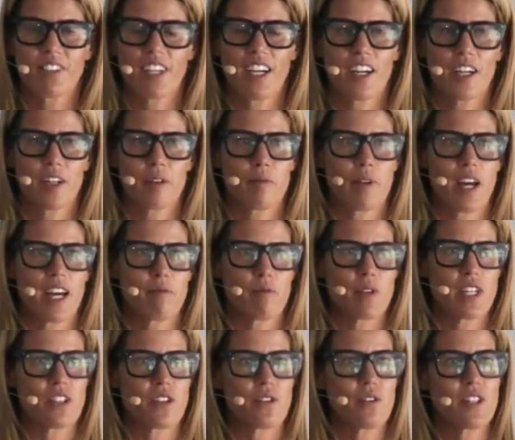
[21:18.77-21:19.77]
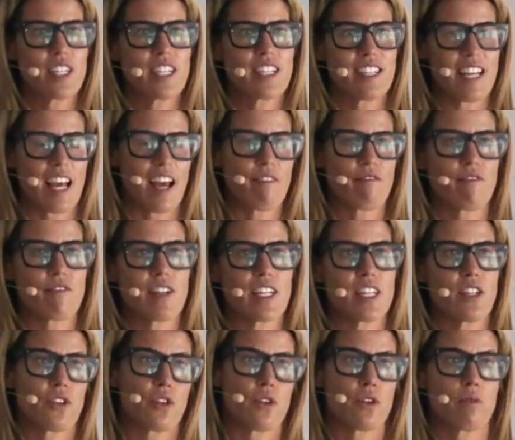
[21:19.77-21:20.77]
and we do these
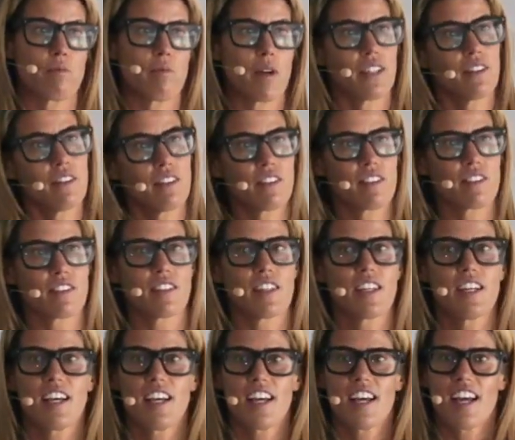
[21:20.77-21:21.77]
every 2 months.